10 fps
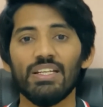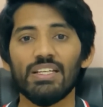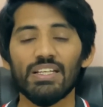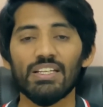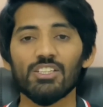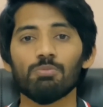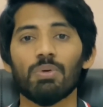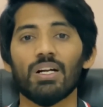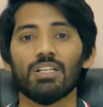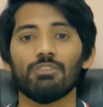is
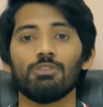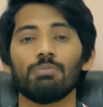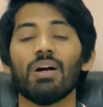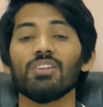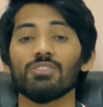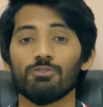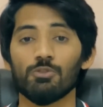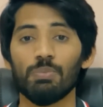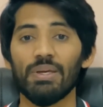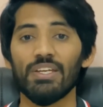part of the parts of
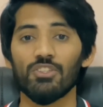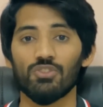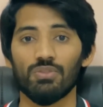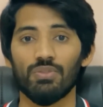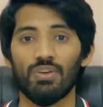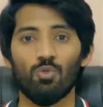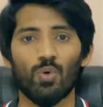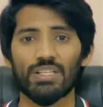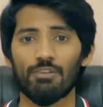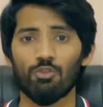speech.
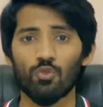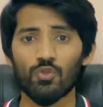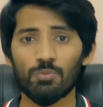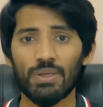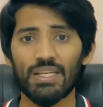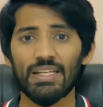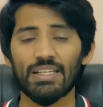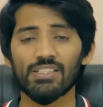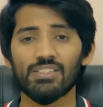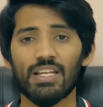Whatever we speak in
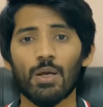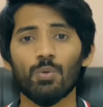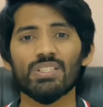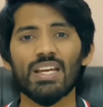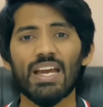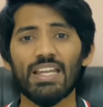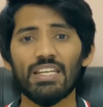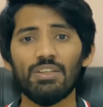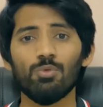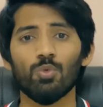English language,
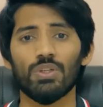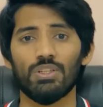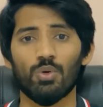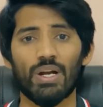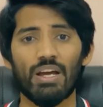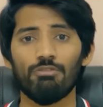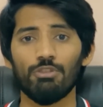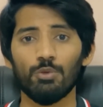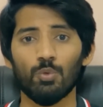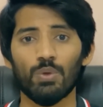any word or every
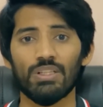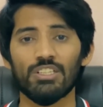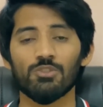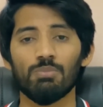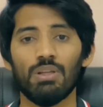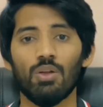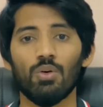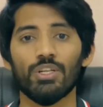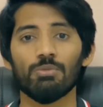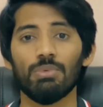word, it
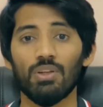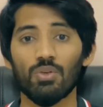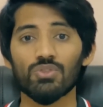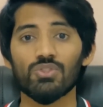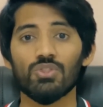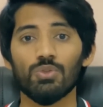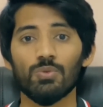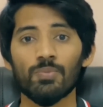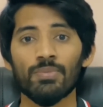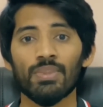belongs to
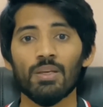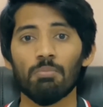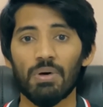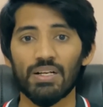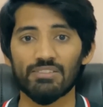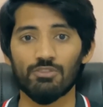parts of